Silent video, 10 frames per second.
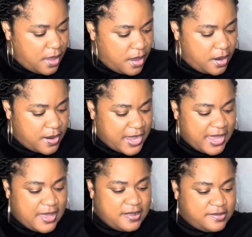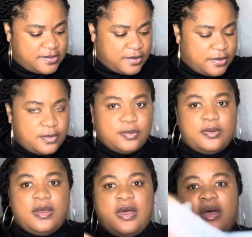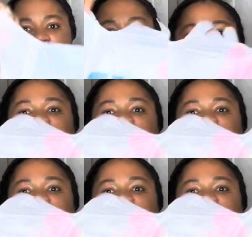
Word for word: All right, and so this is